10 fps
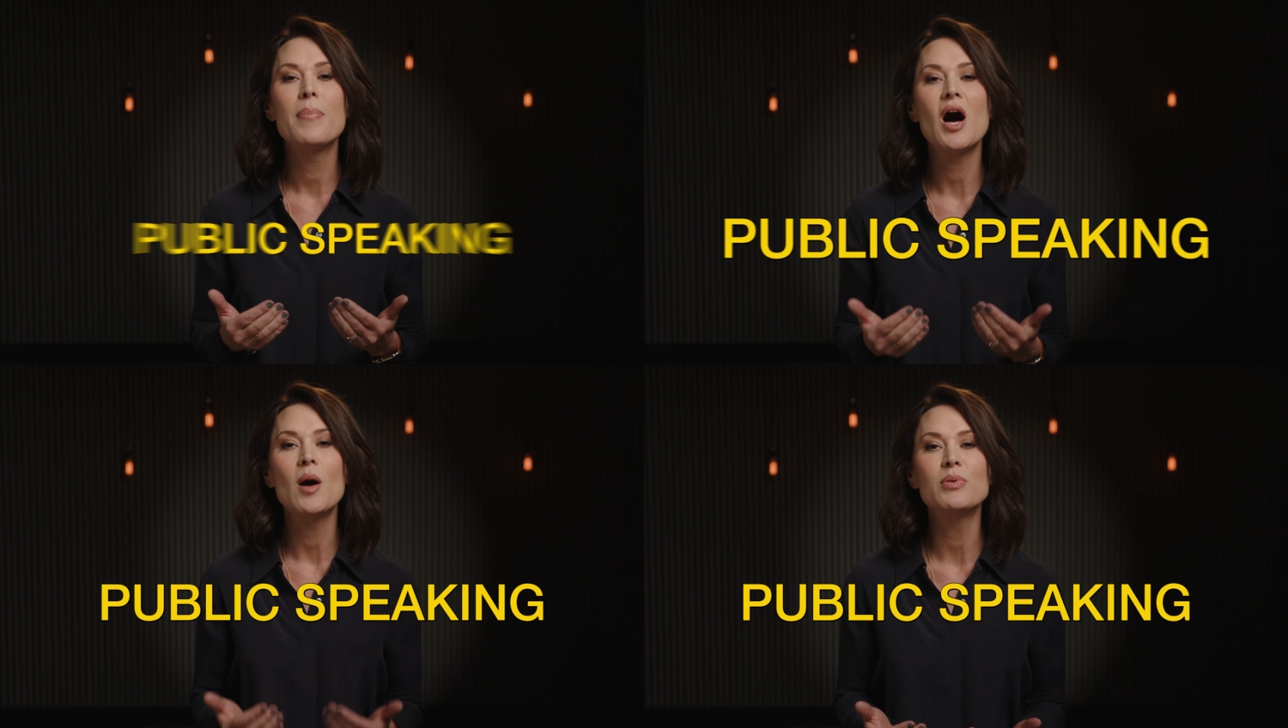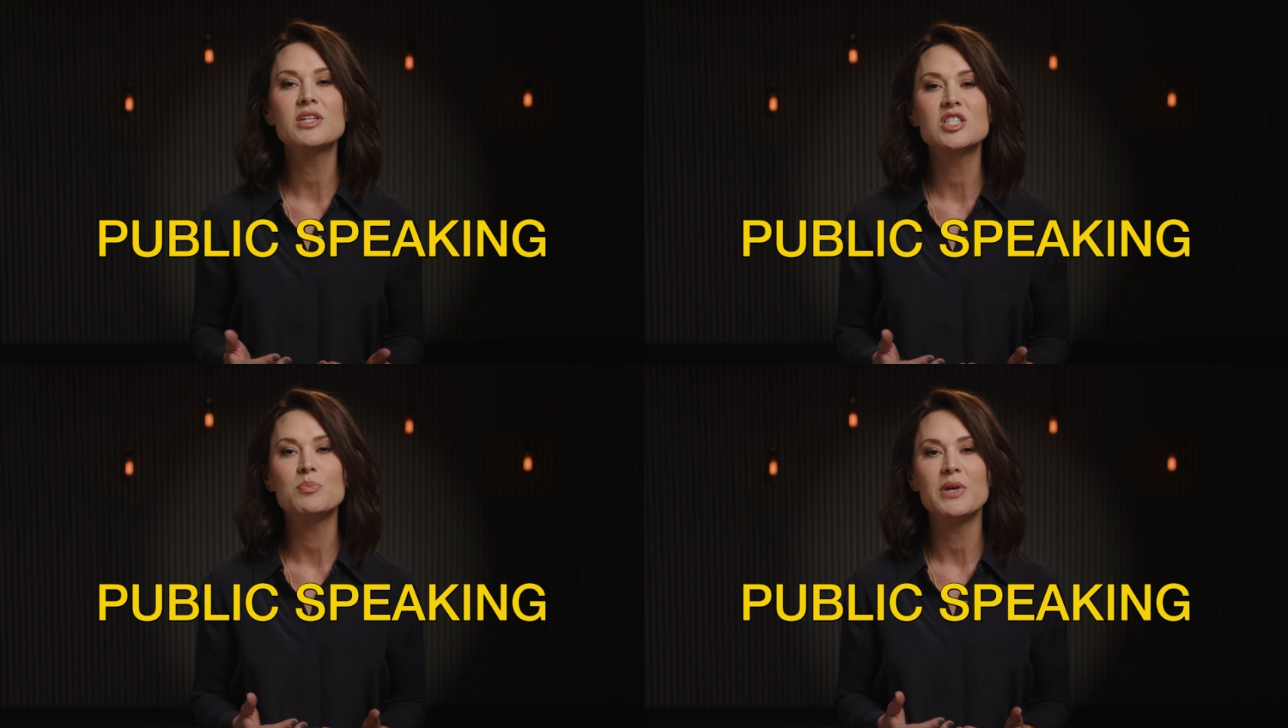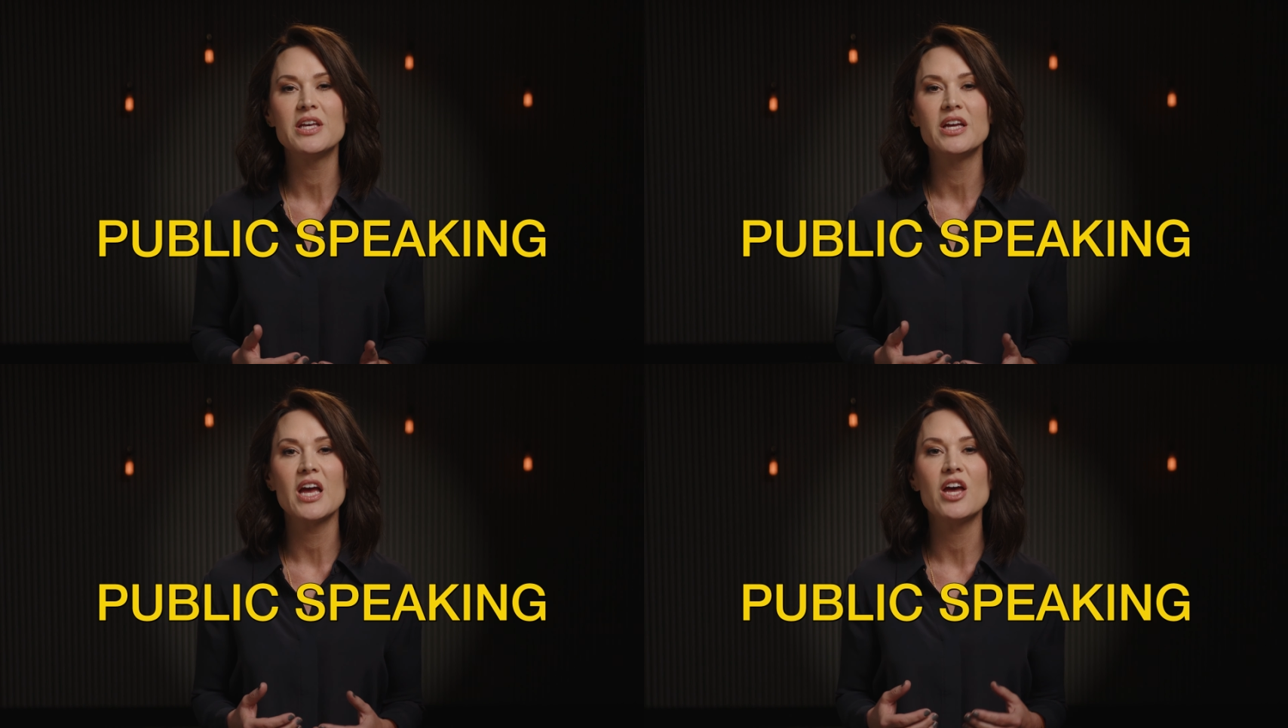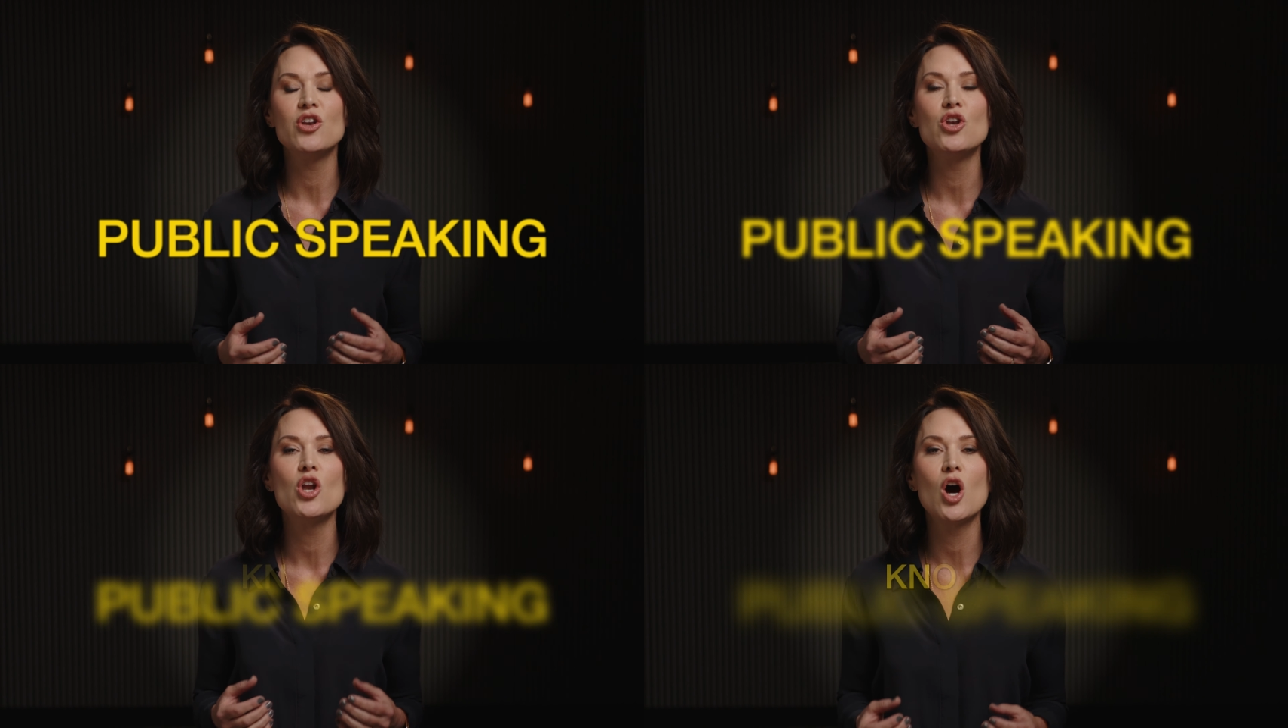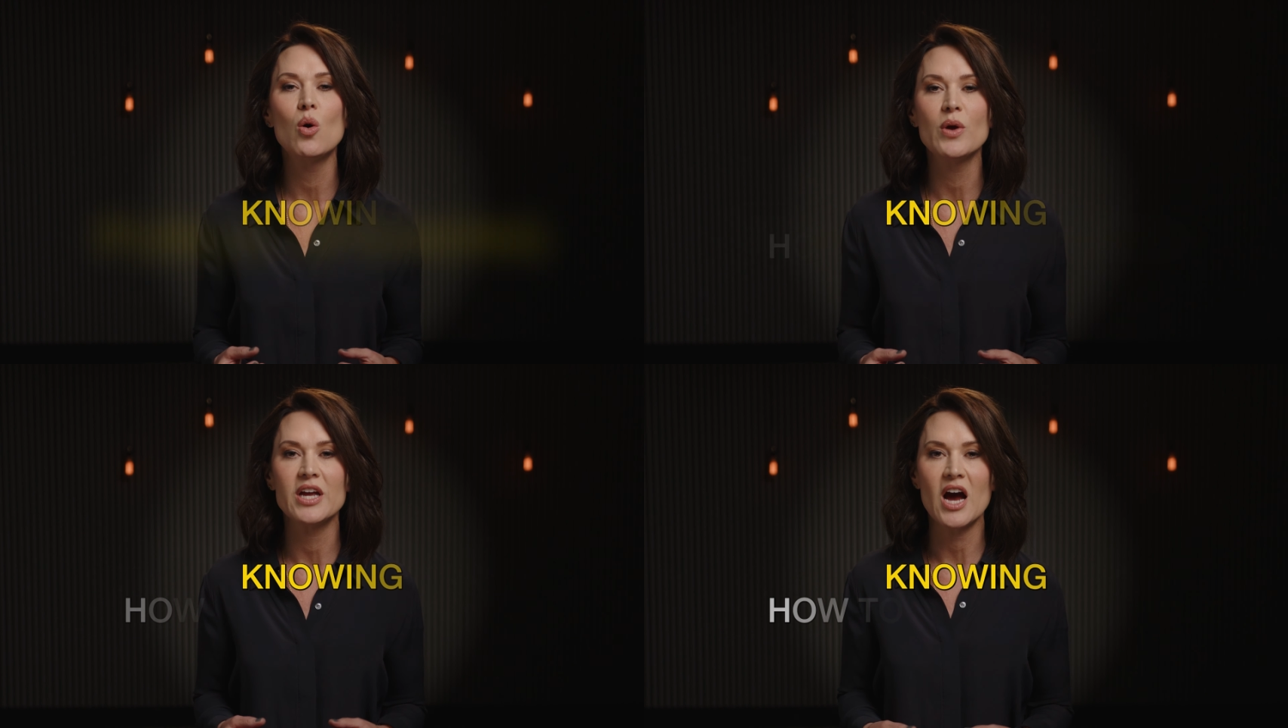Public speaking and
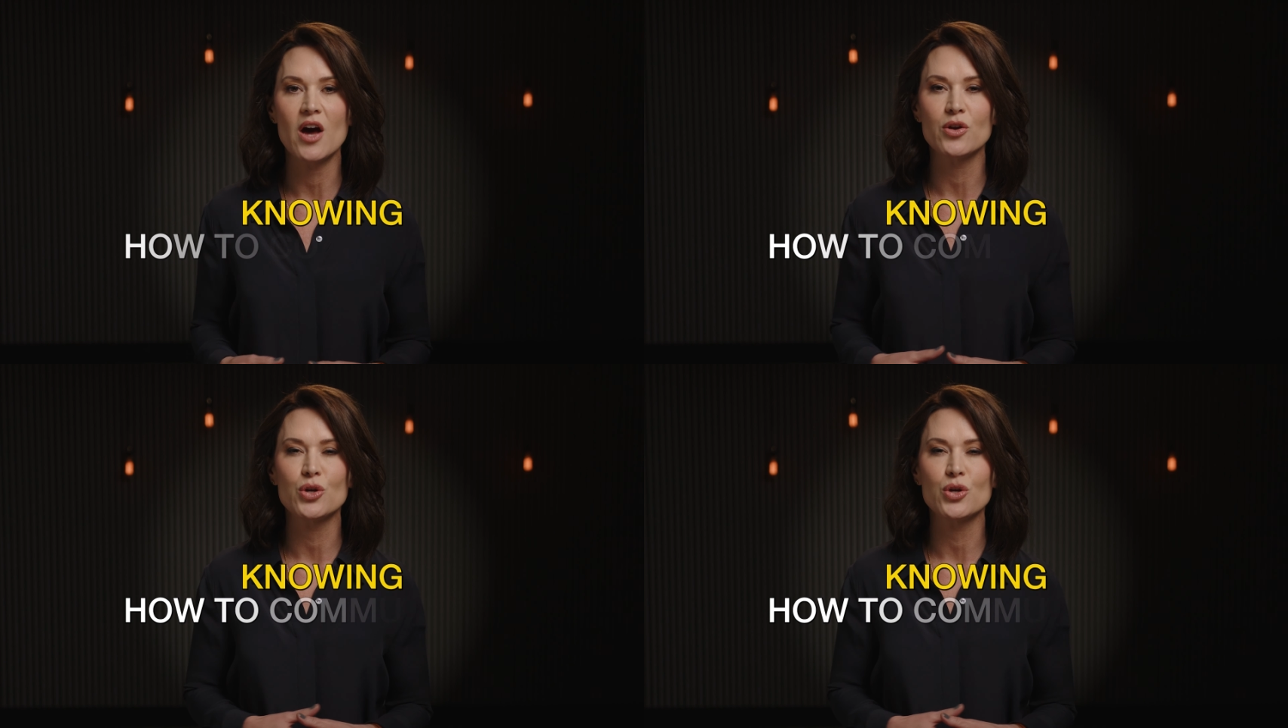knowing how to